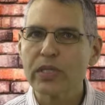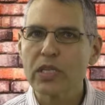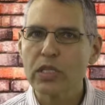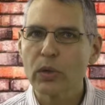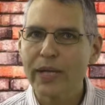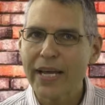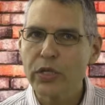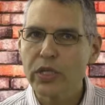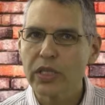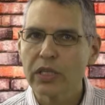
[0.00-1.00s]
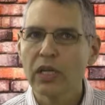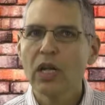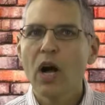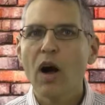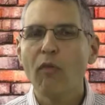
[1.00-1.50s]
dislocation
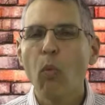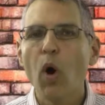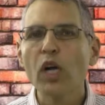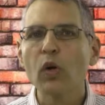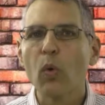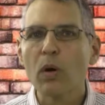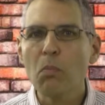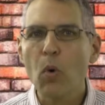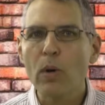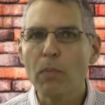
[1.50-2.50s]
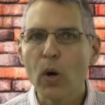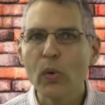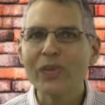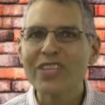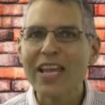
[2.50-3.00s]
of one or more
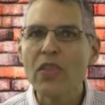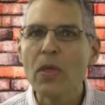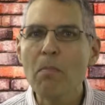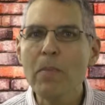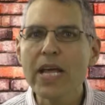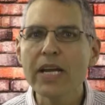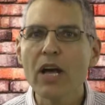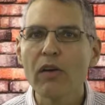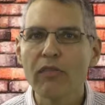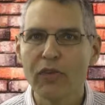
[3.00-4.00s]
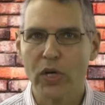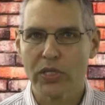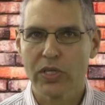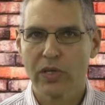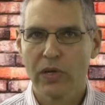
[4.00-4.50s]
bones in the
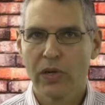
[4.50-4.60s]
midfoot.